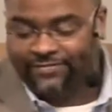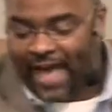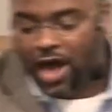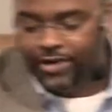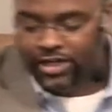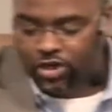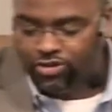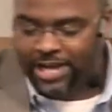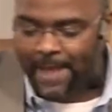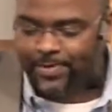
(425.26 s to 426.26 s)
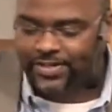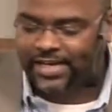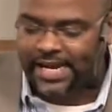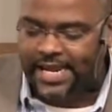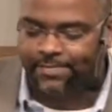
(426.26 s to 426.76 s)
found in Luke chapter
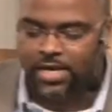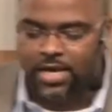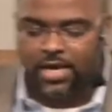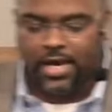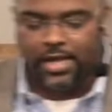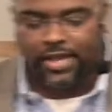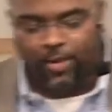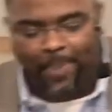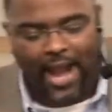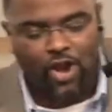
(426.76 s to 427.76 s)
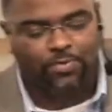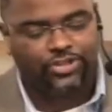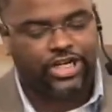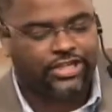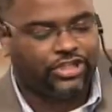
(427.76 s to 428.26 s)
10. In the parable,
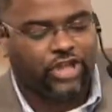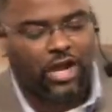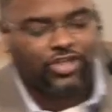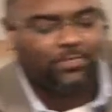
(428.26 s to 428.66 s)
Jesus talks